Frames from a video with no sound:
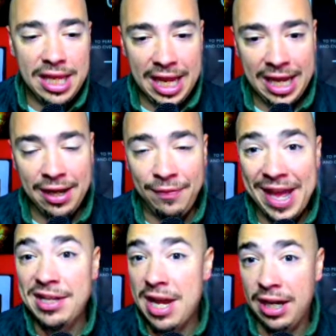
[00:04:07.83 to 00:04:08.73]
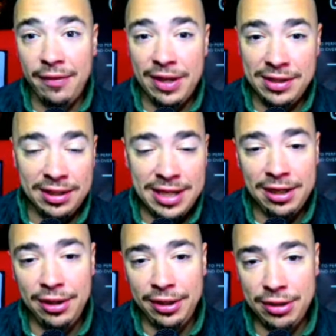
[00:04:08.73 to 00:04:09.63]
And if that's not convincing, take
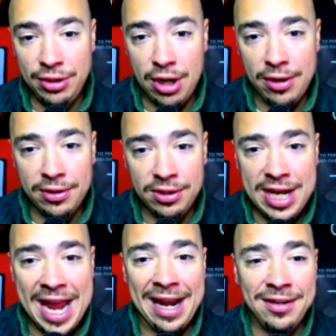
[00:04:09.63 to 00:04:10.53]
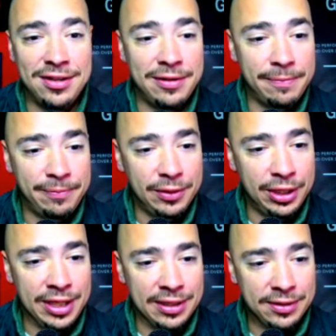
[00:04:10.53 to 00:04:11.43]
a look at this chart. Stacks, look
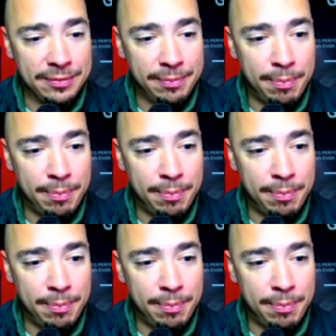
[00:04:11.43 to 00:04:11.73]
at this.